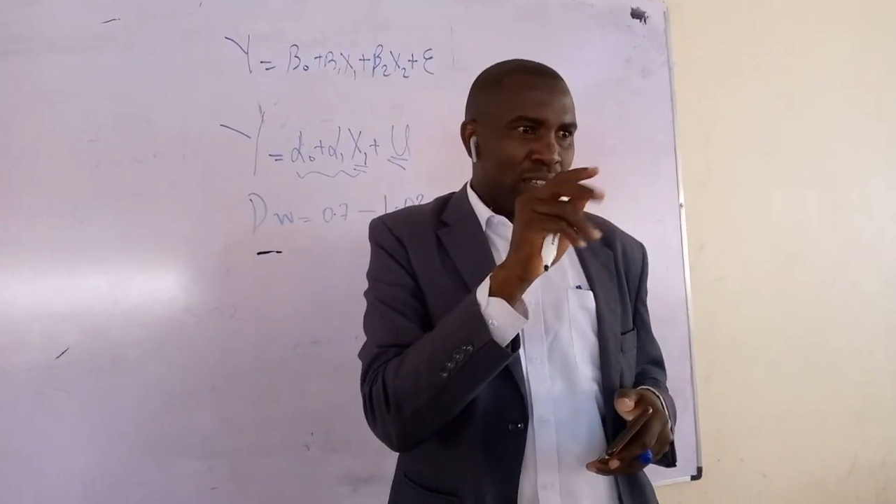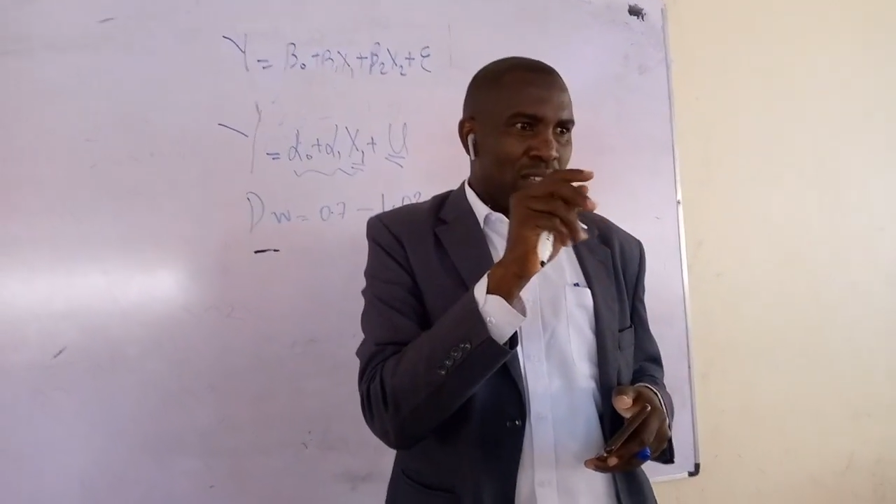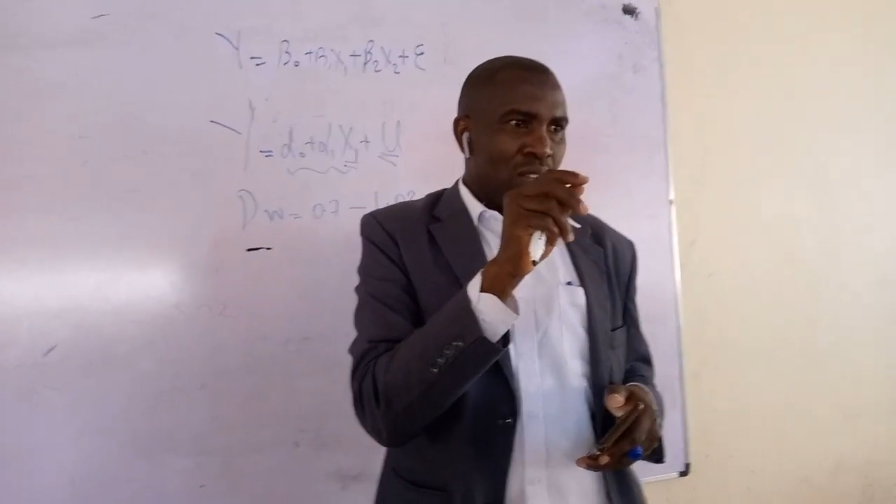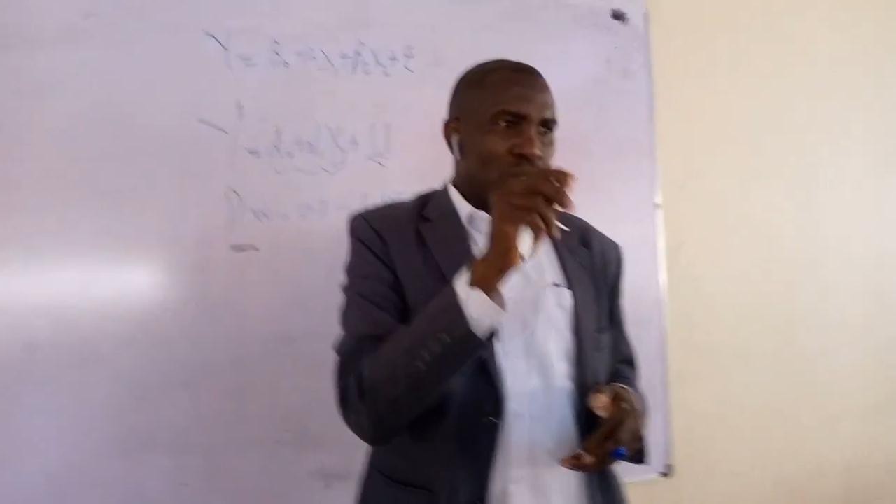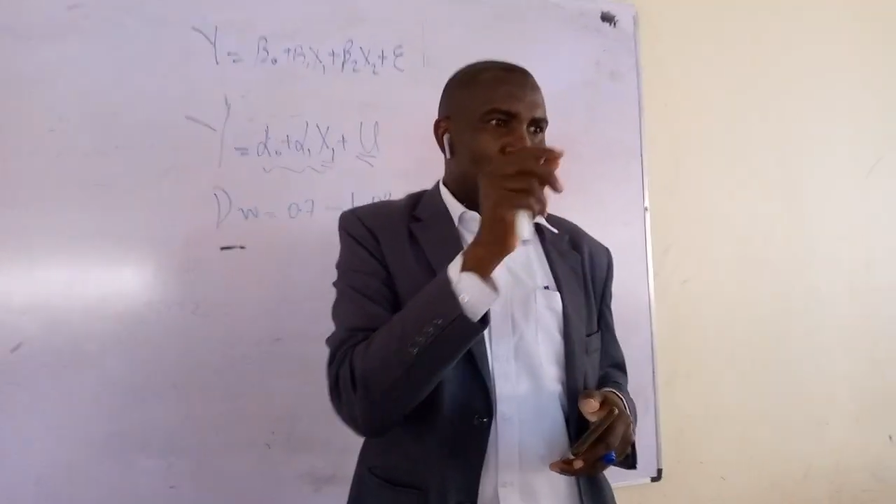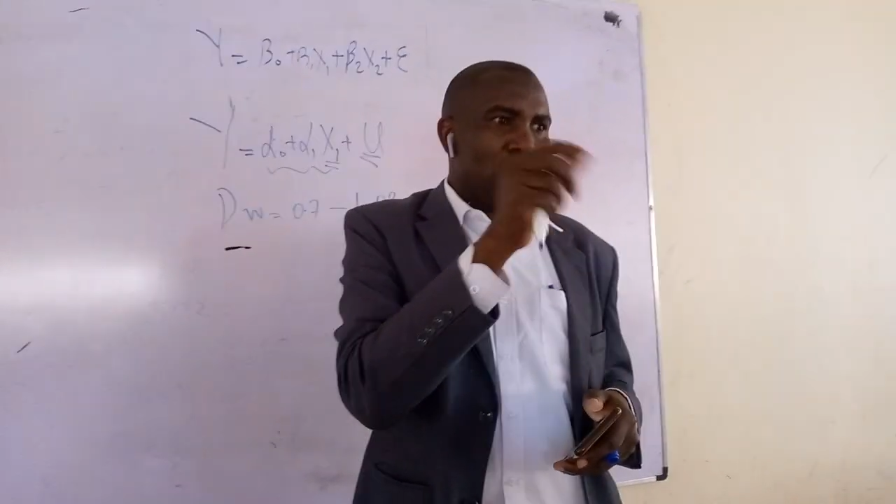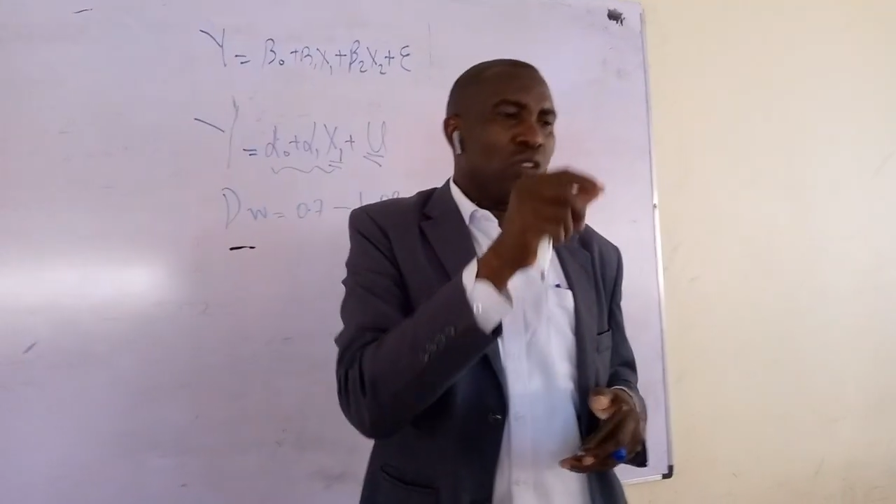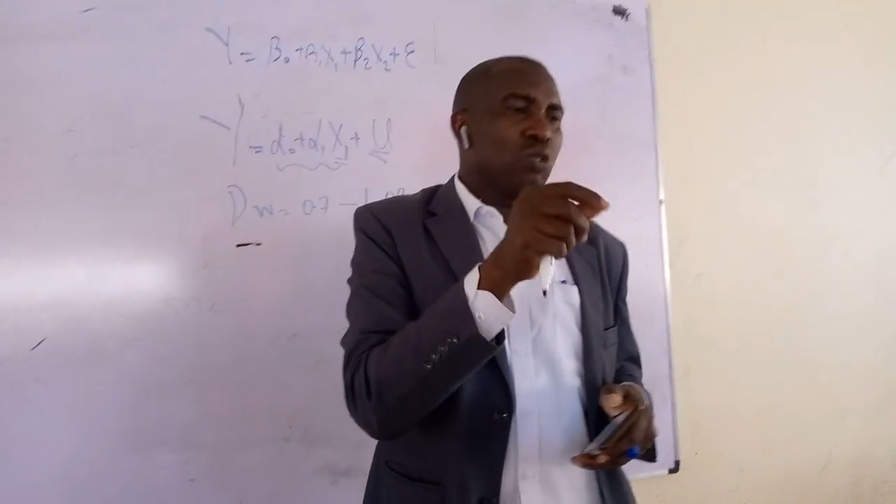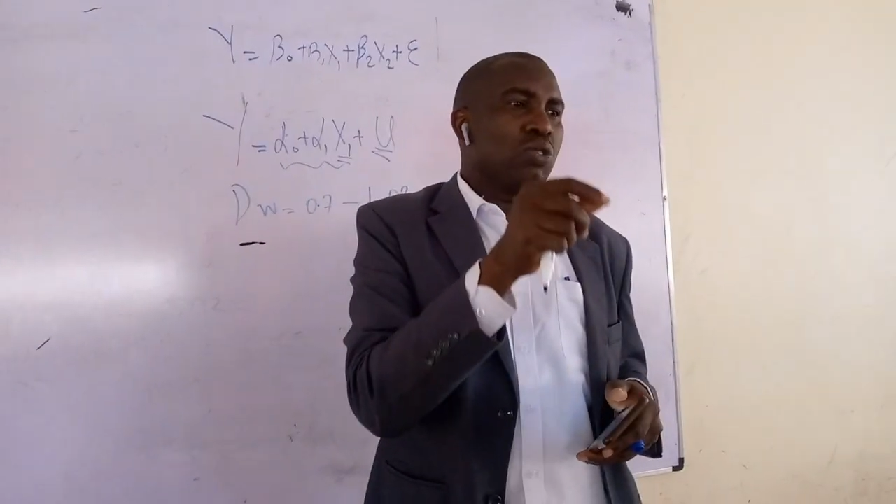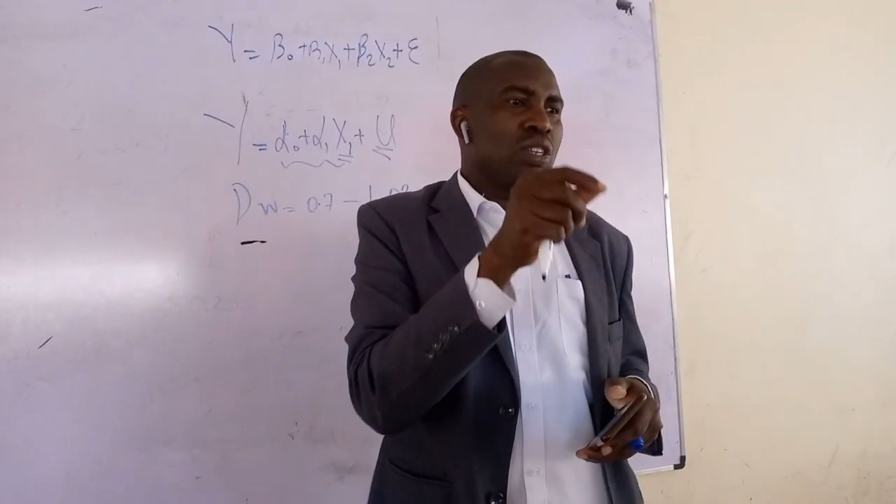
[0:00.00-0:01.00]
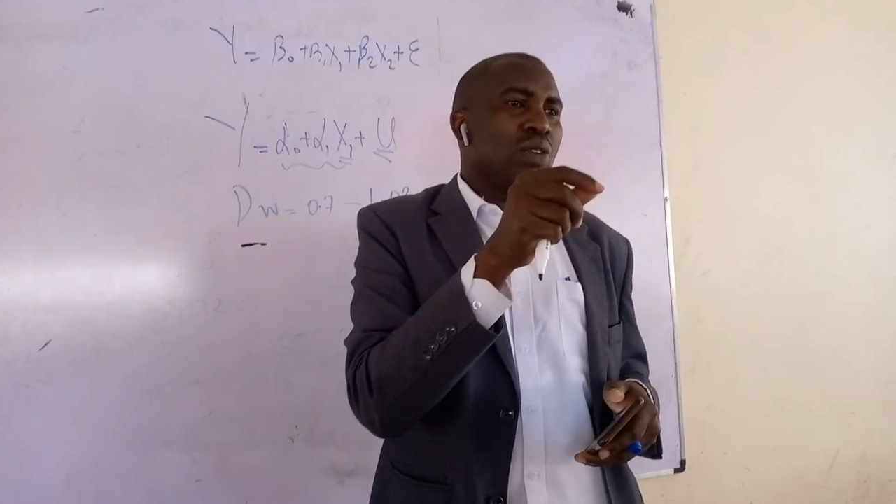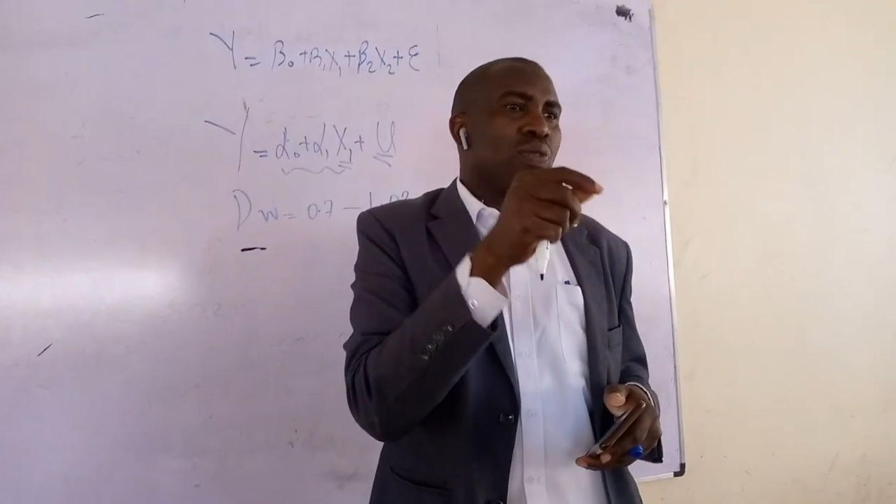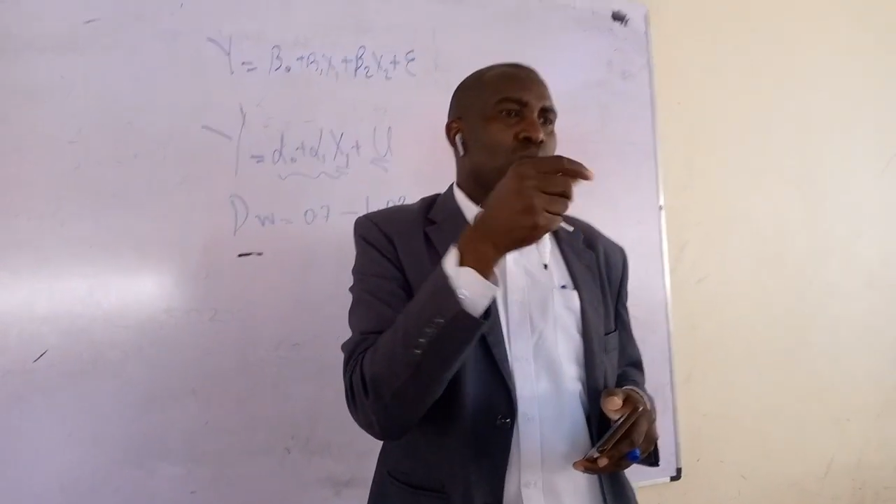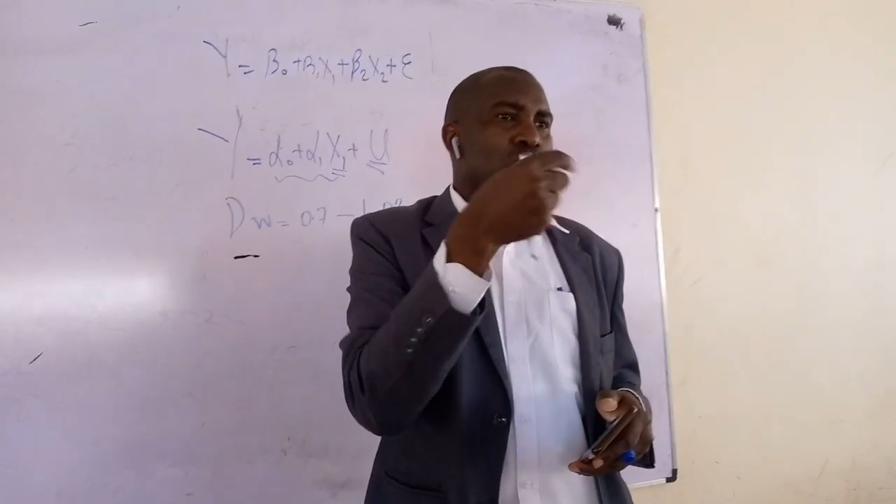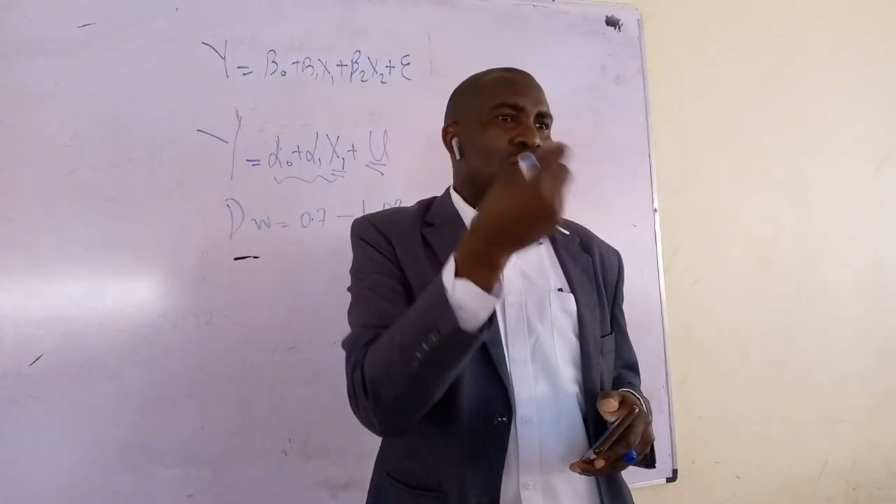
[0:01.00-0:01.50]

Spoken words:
You can use it to test